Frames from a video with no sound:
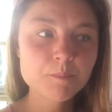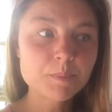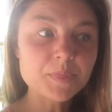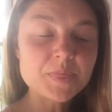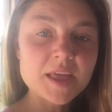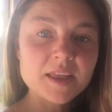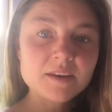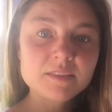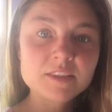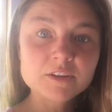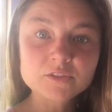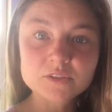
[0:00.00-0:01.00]
But then
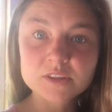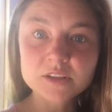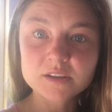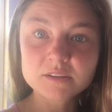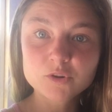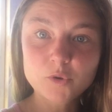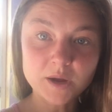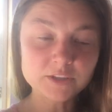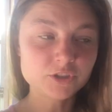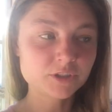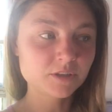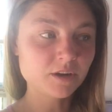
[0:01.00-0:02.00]
there's the
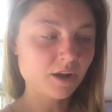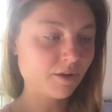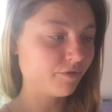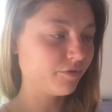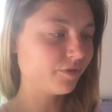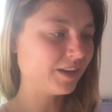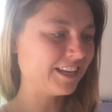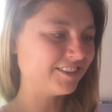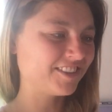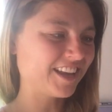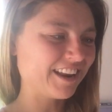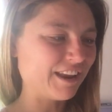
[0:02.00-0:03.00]
question of
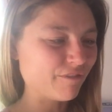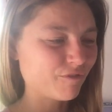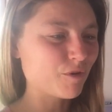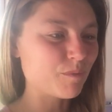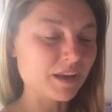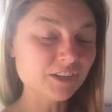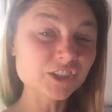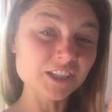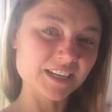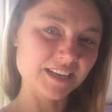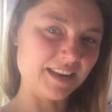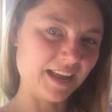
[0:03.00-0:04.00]
is that information
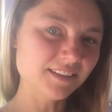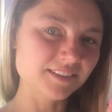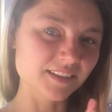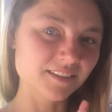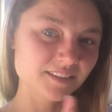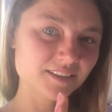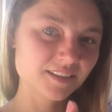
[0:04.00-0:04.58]
connected?